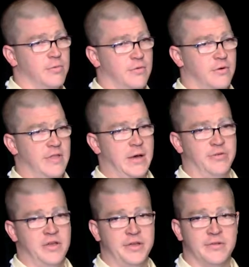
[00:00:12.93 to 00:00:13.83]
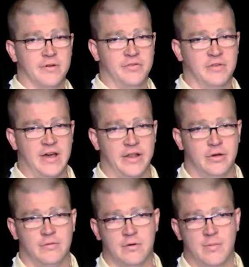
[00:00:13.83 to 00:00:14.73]
Before that was at University of
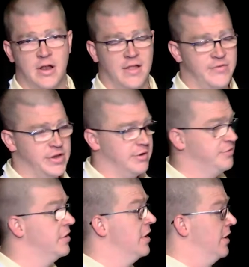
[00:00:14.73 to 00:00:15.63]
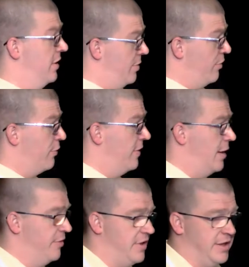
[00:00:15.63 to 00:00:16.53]
Idaho for about 11 years, and before
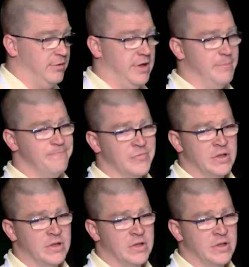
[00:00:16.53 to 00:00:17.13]
that was at UW.